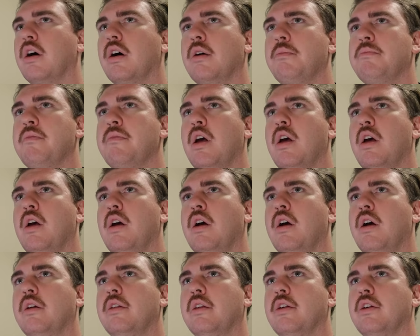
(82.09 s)

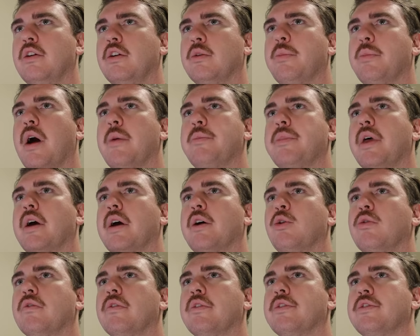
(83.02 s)
and then you're going to pipe that
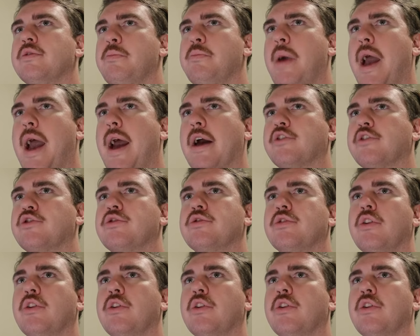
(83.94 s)
over to bash.